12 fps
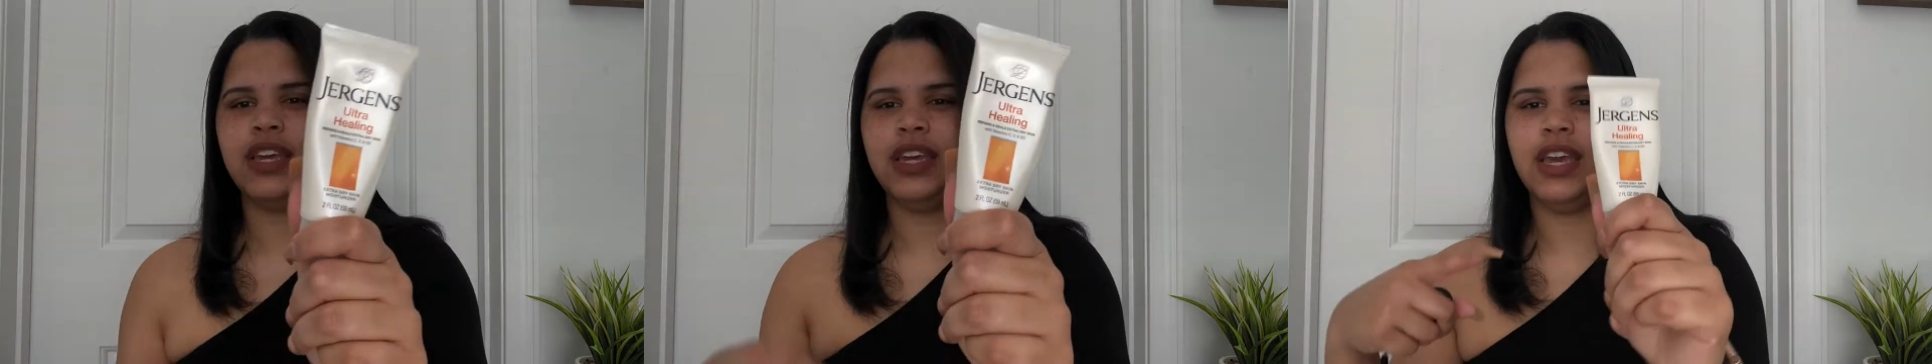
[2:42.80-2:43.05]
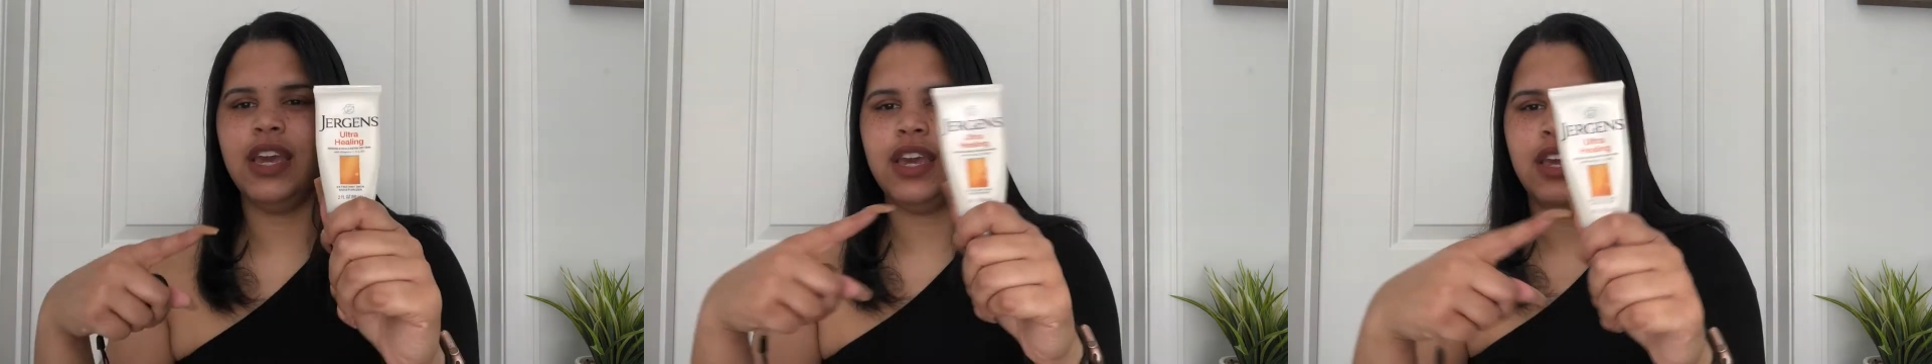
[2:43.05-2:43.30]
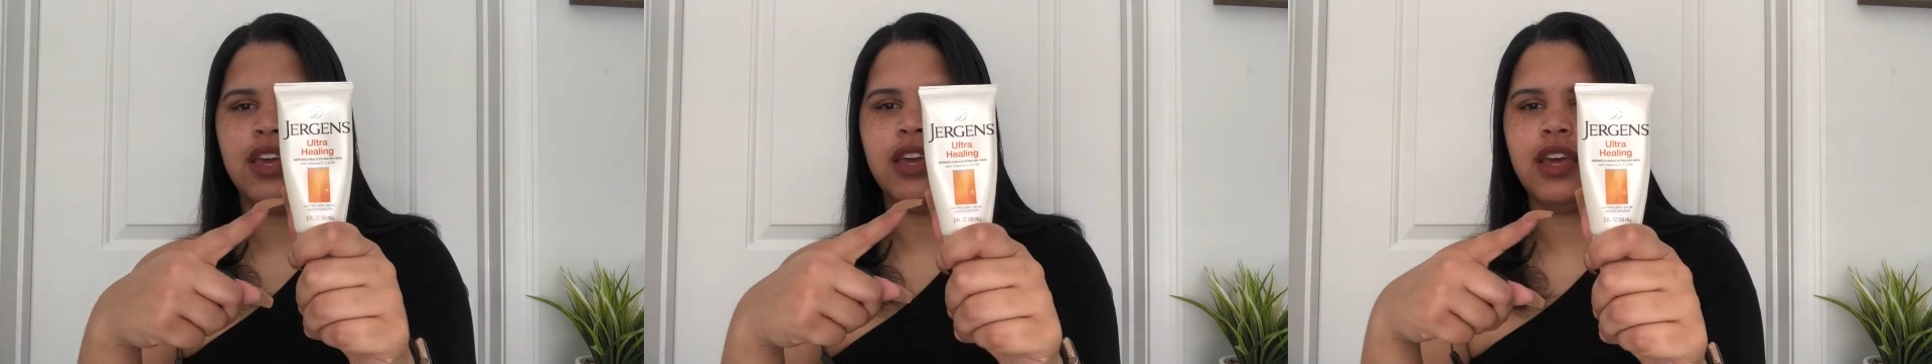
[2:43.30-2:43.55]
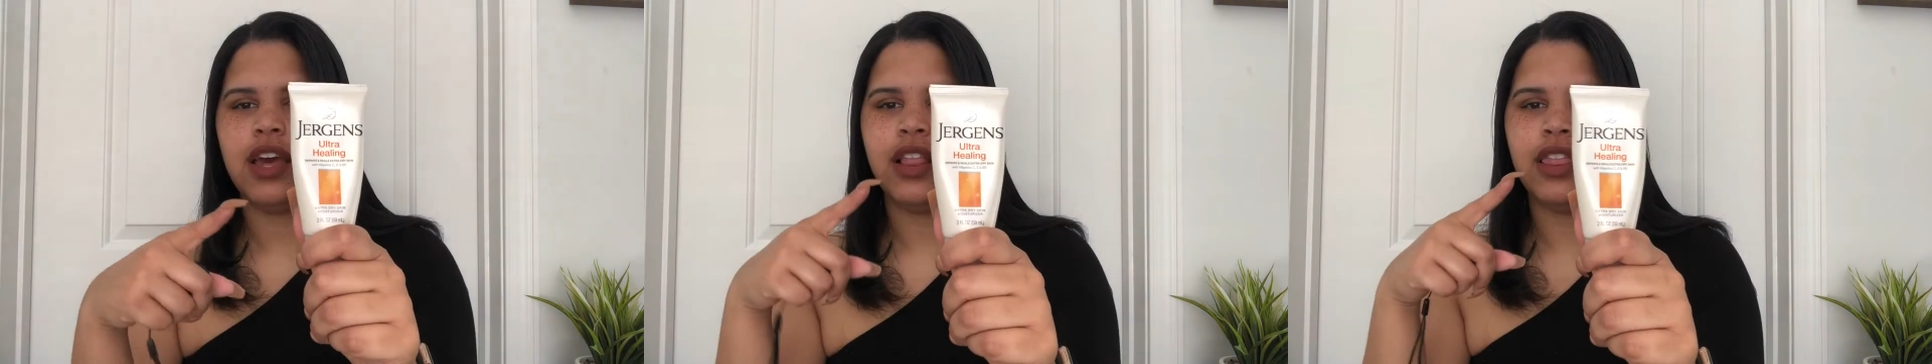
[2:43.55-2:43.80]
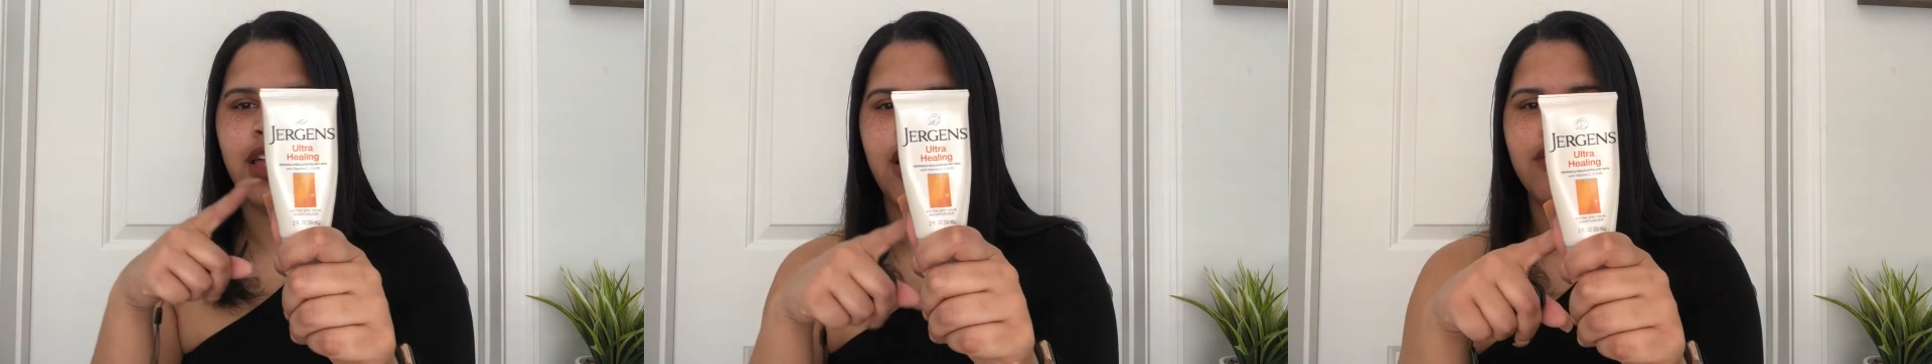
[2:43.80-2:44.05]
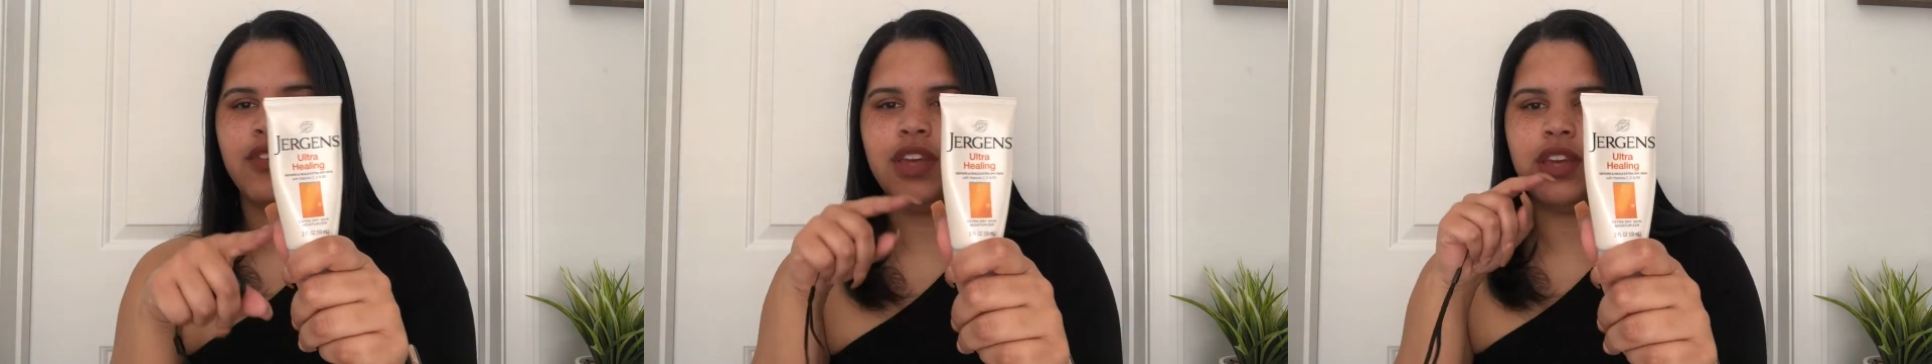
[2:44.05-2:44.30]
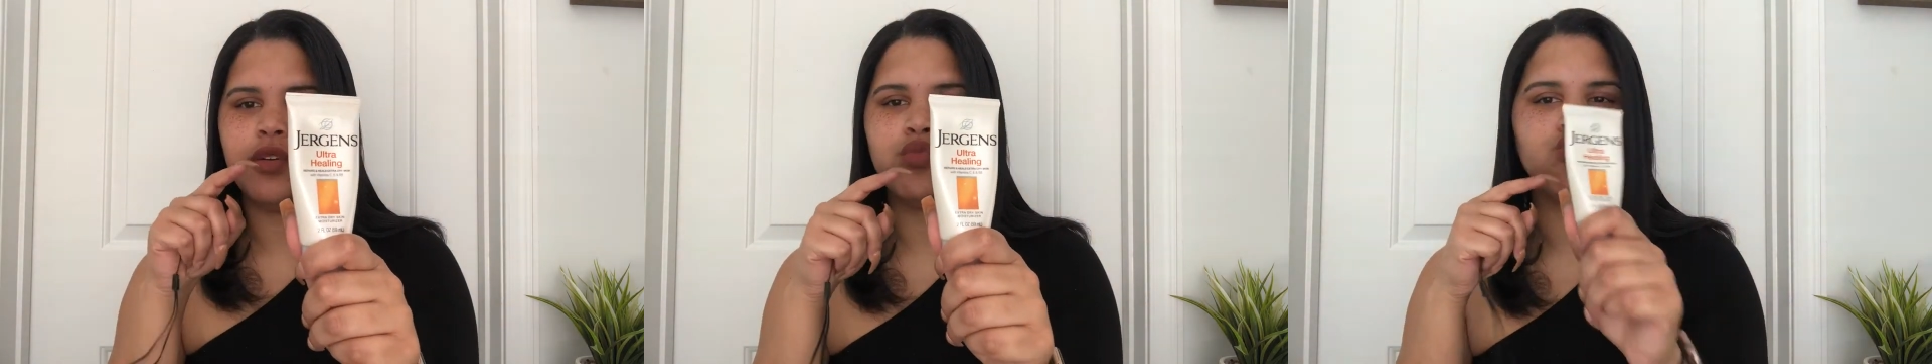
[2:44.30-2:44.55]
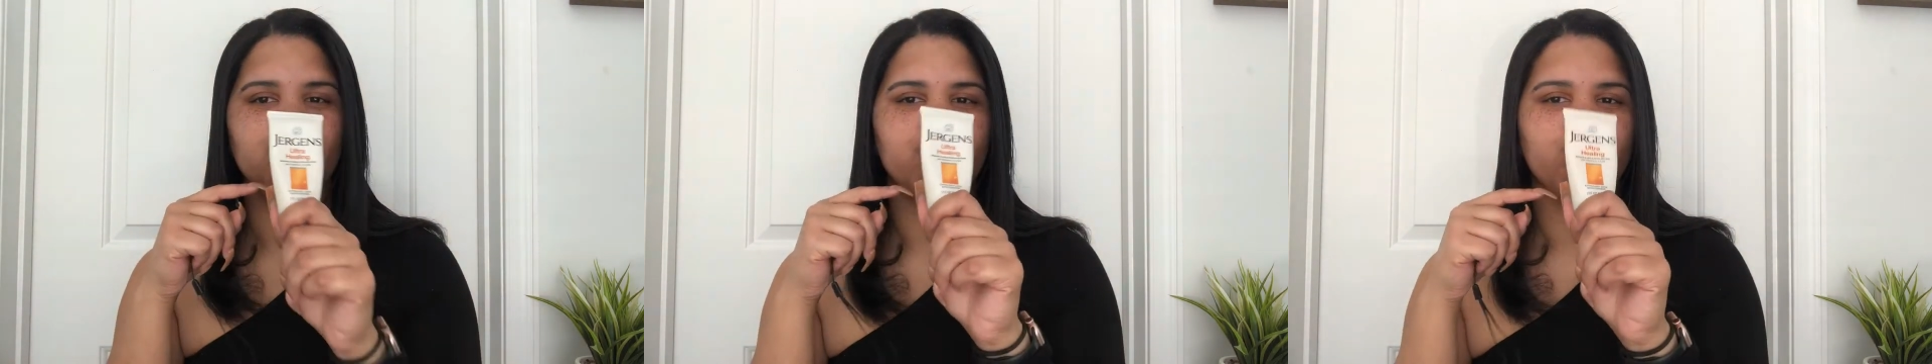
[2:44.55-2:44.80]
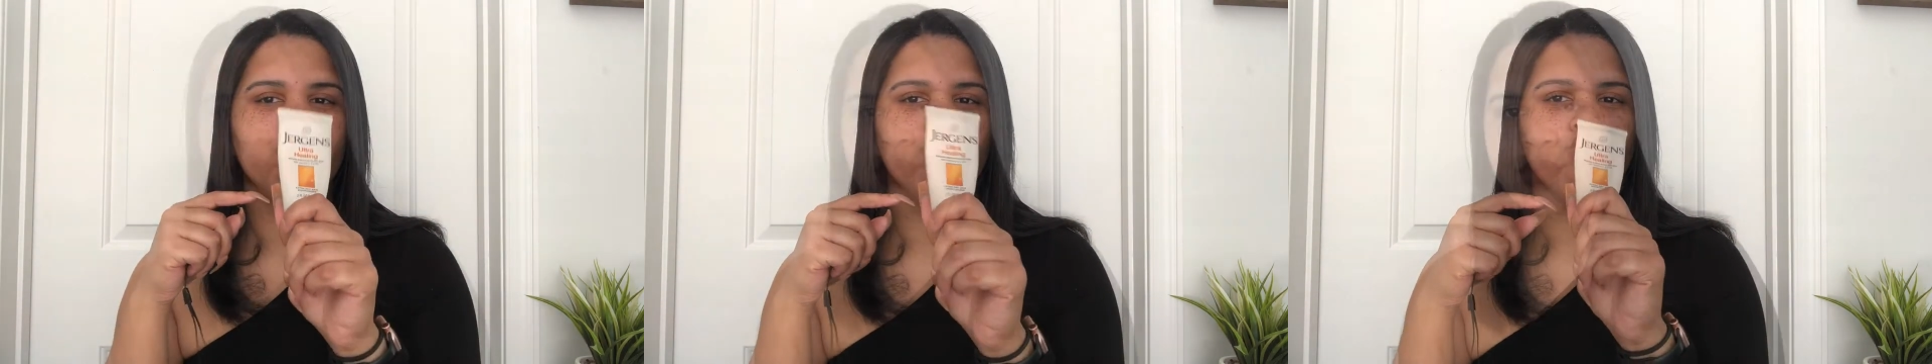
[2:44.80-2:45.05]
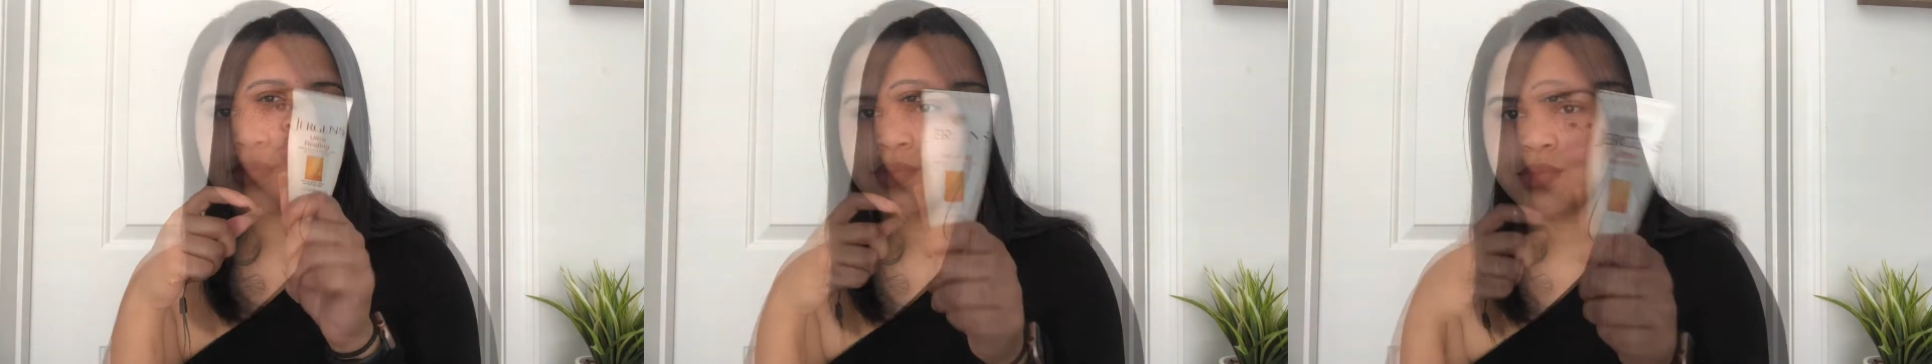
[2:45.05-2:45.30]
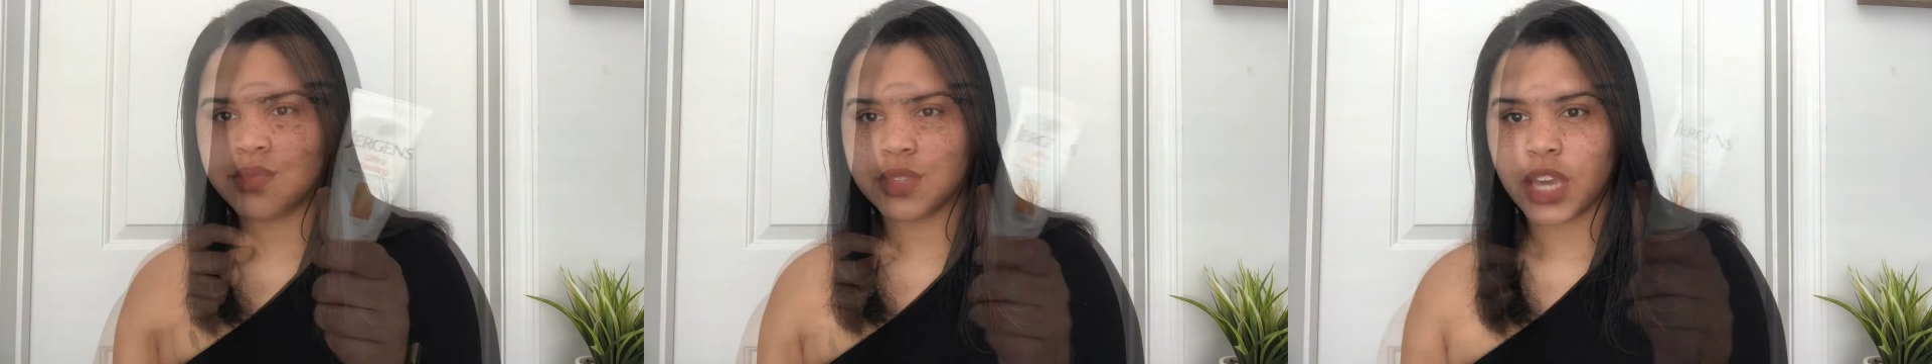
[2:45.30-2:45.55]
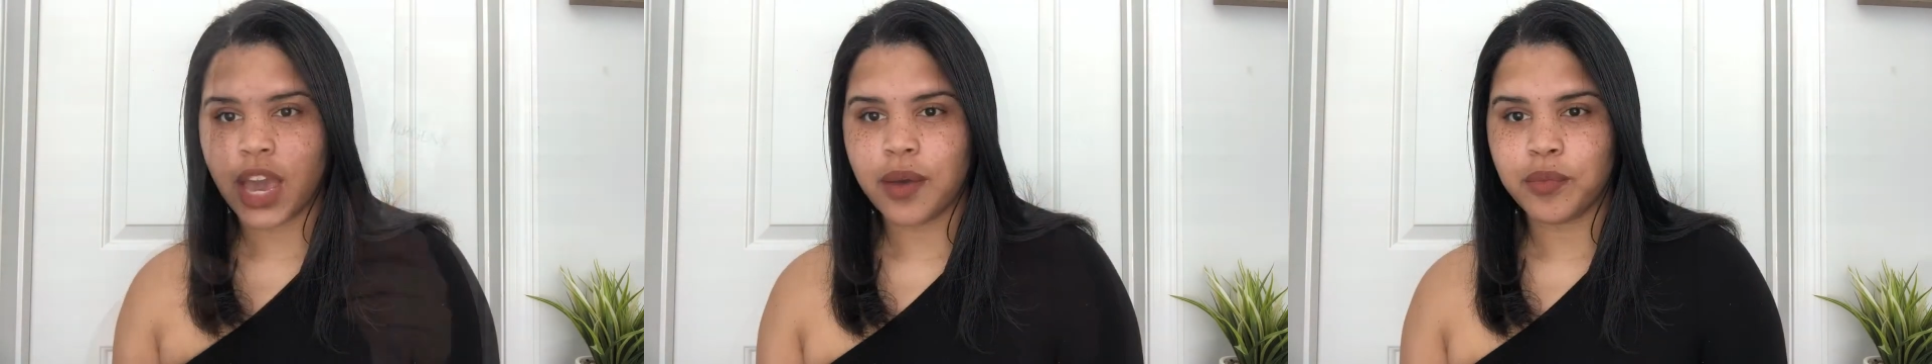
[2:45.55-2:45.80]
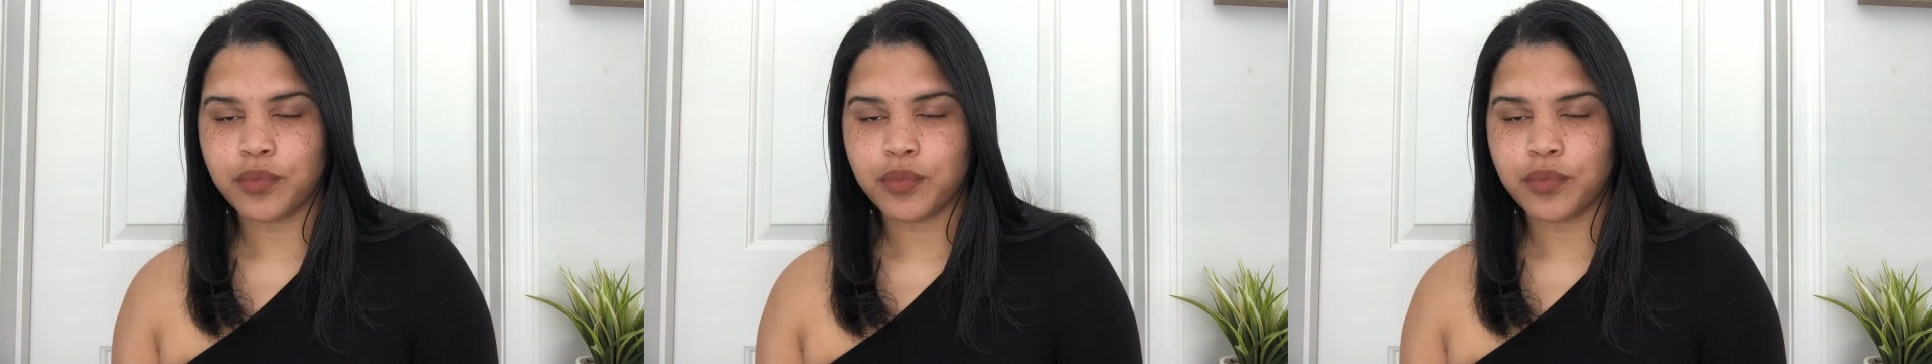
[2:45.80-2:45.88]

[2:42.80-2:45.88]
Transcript: get it, love it. Okay,